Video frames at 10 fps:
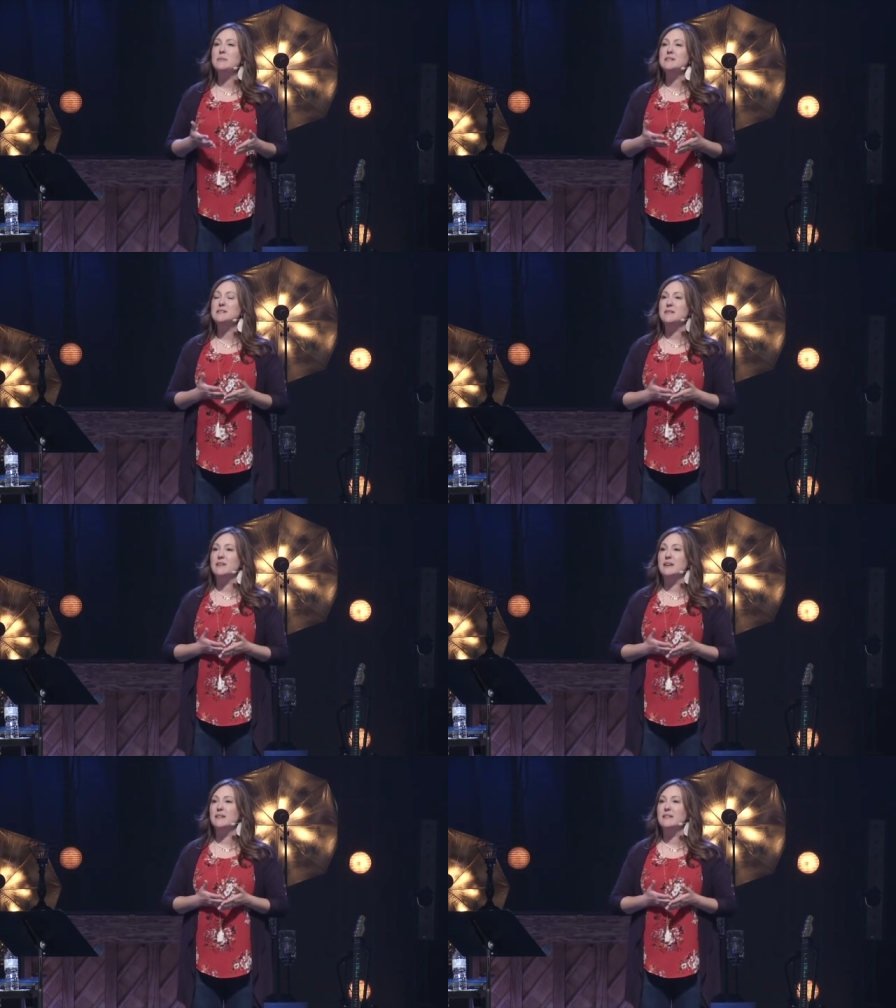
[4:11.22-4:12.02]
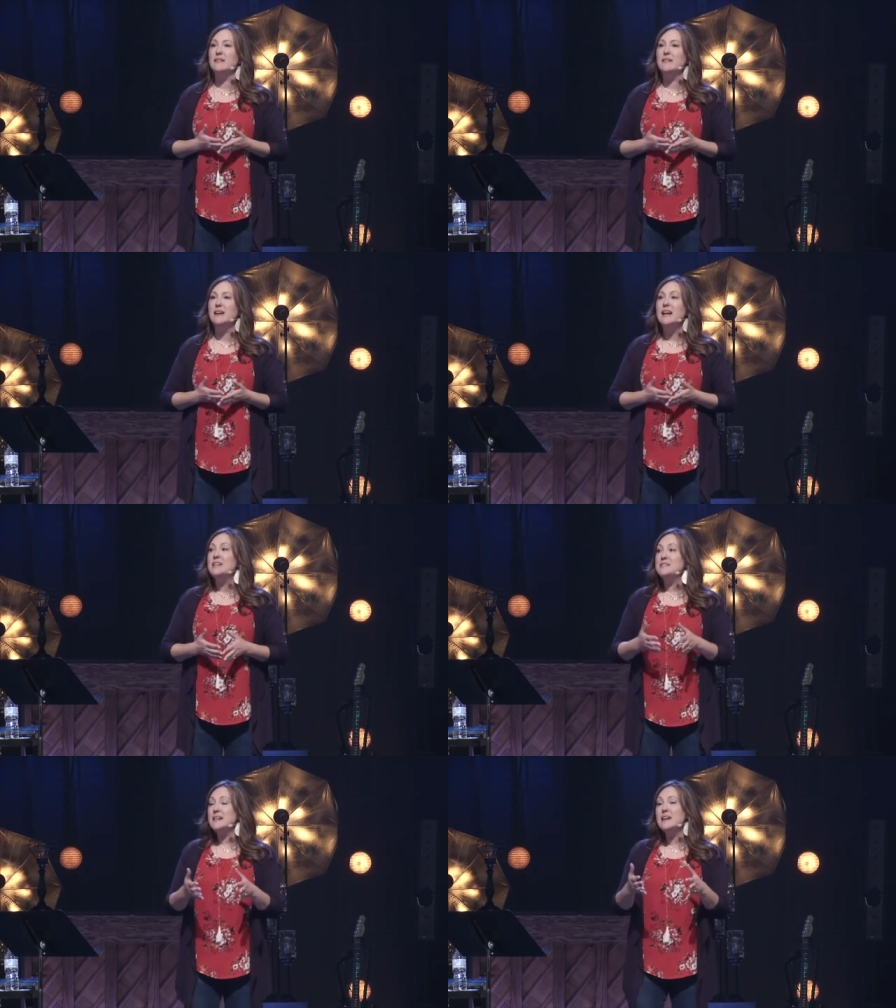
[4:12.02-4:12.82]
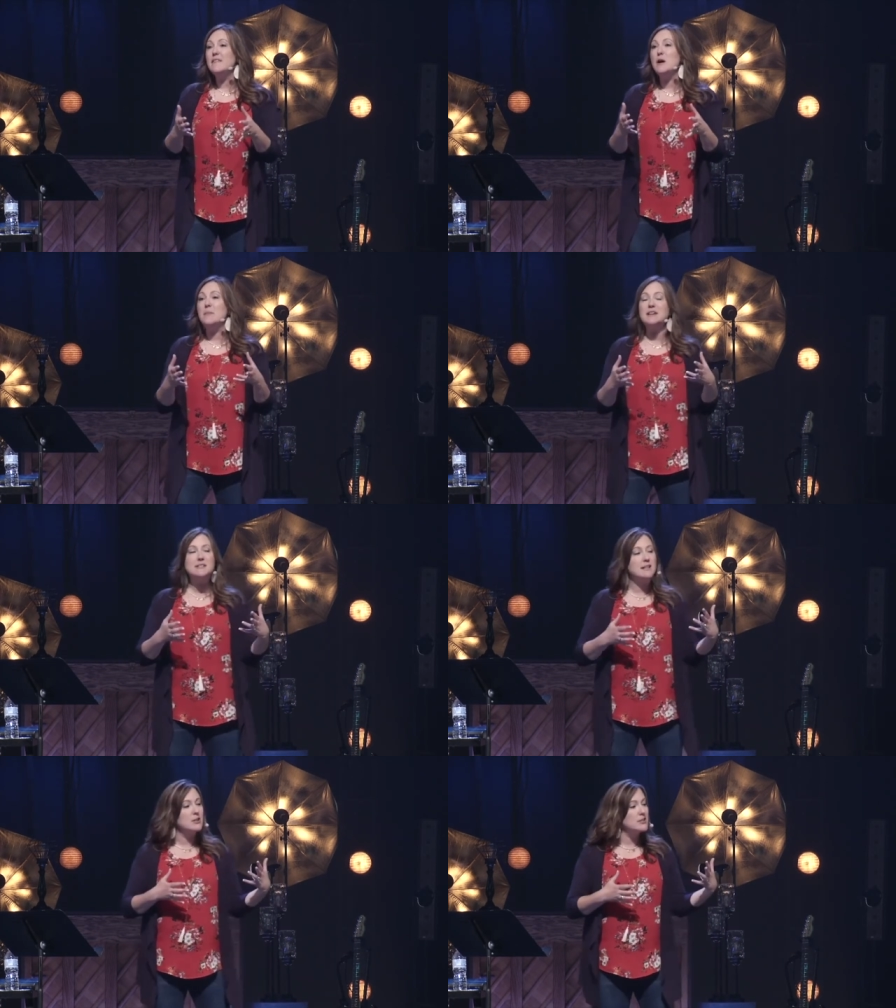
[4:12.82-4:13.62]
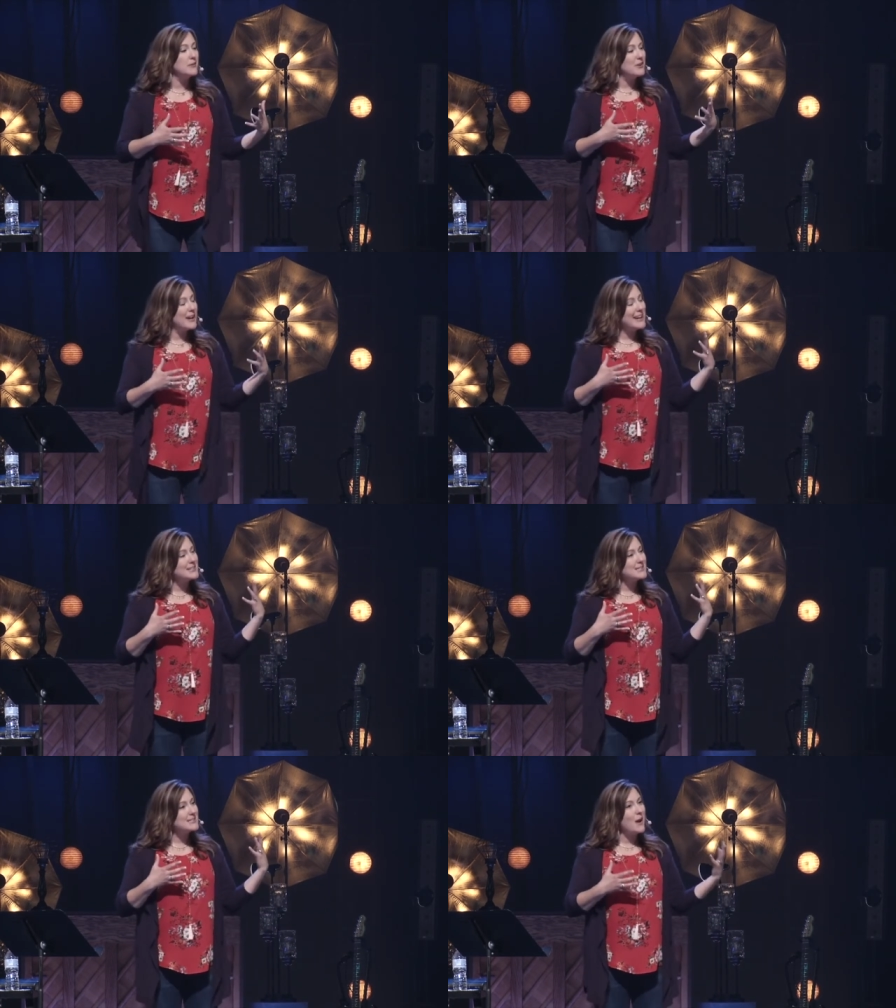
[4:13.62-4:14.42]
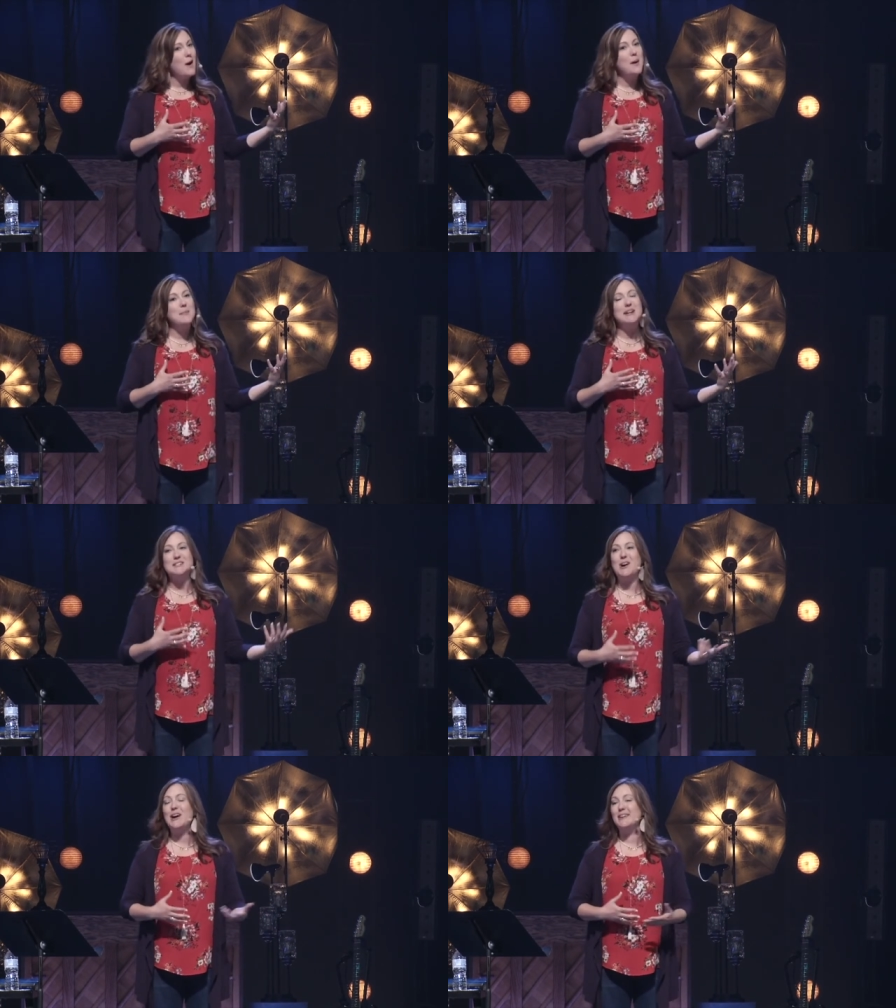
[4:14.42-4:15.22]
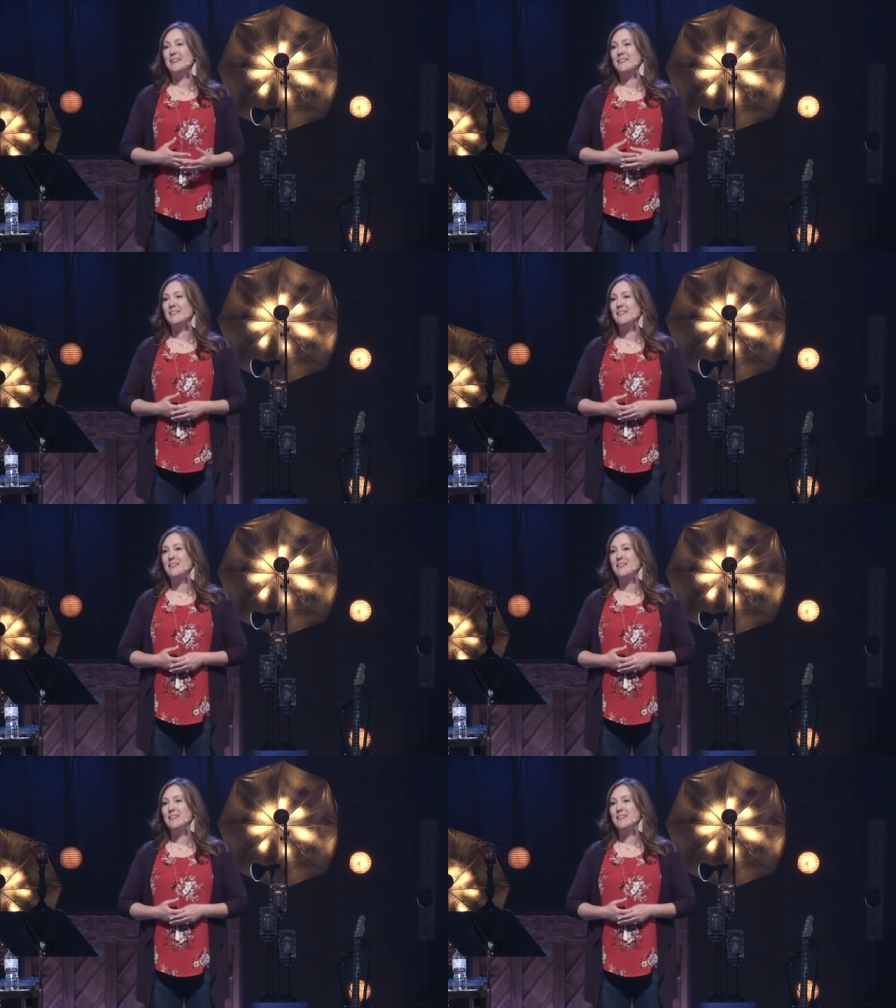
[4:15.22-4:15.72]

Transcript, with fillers: the midst of it. Sitting on that bus, I looked over and I saw my daughter.